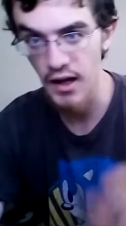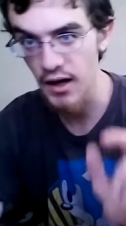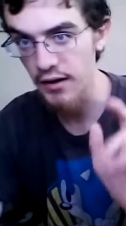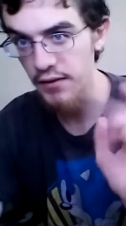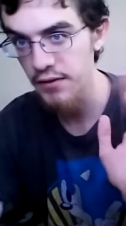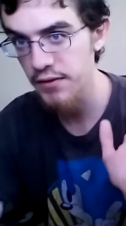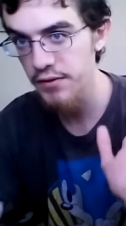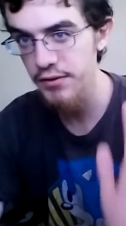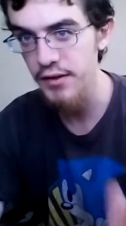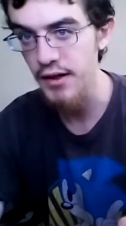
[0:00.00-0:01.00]
I
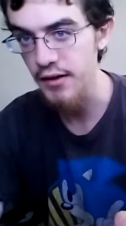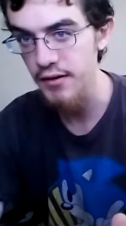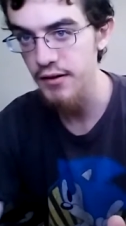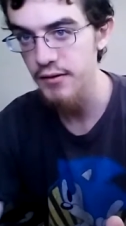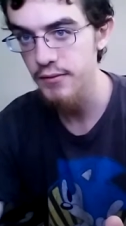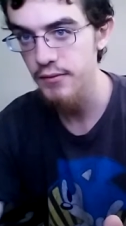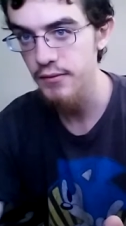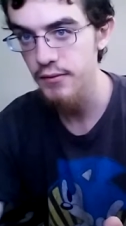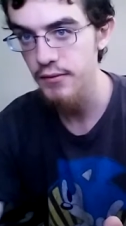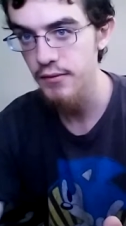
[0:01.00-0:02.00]
think
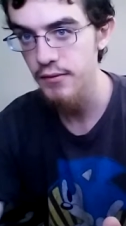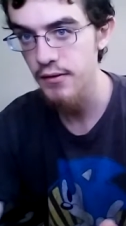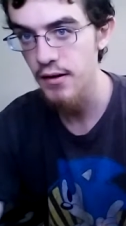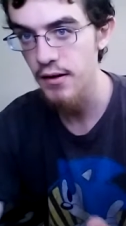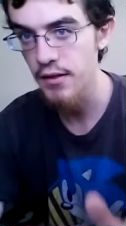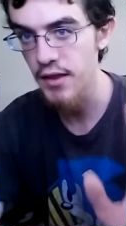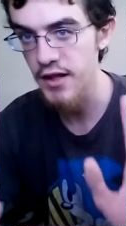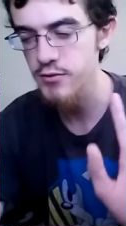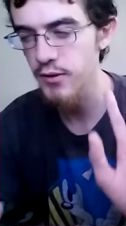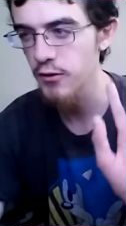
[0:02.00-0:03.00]

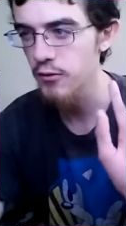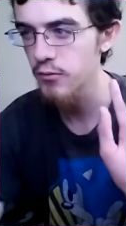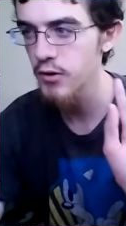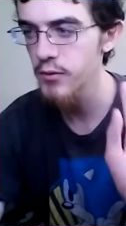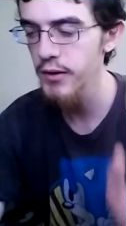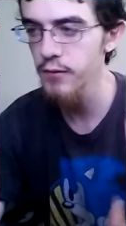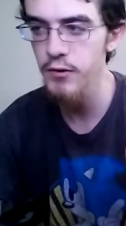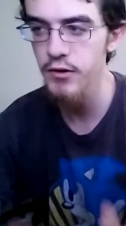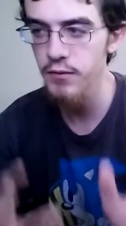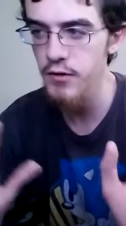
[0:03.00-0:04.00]
that's what you're doing
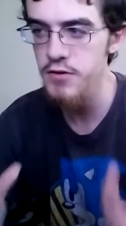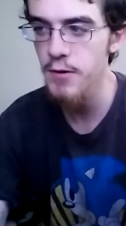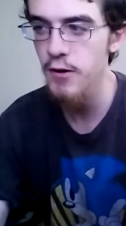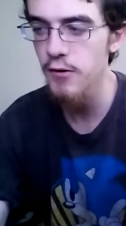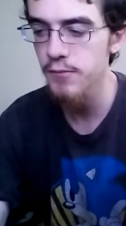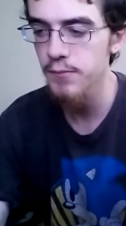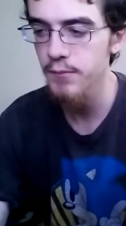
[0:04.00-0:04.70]
for the first part.